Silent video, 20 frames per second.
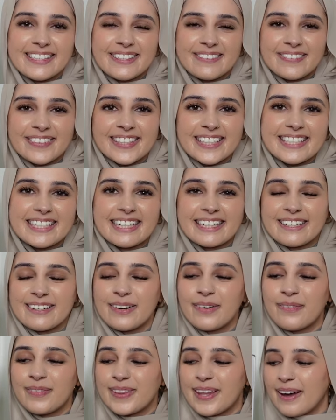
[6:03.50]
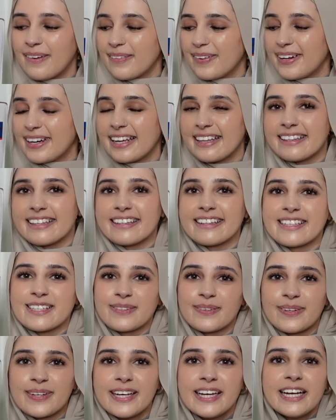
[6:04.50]
so I'm really excited to open that one. And then
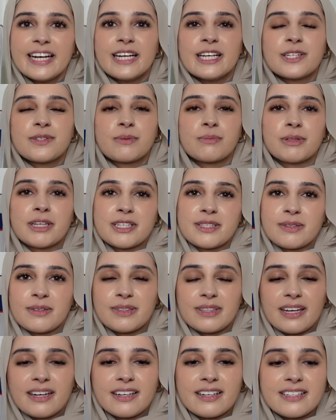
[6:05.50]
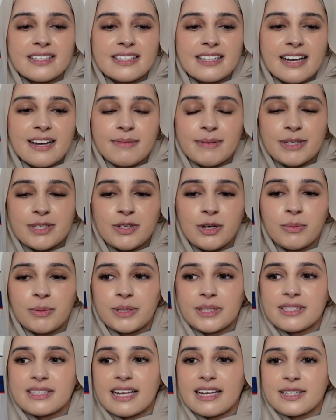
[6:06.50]
this one is from Las Sultanas. I meant to
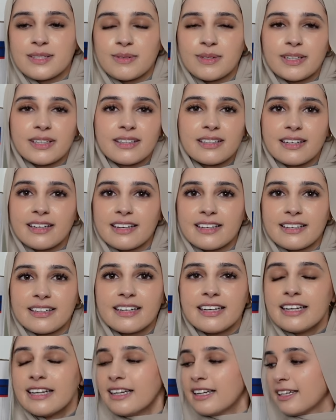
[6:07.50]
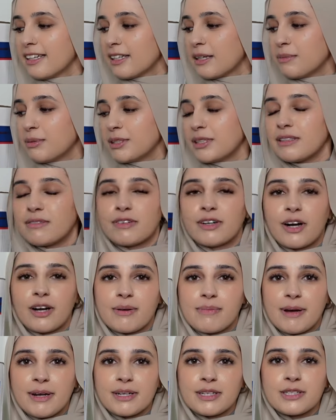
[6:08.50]
open this last week and then I completely
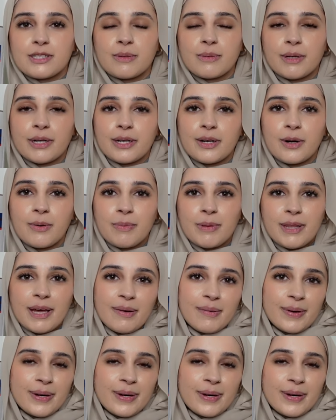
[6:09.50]
forgot about it, so we're gonna open that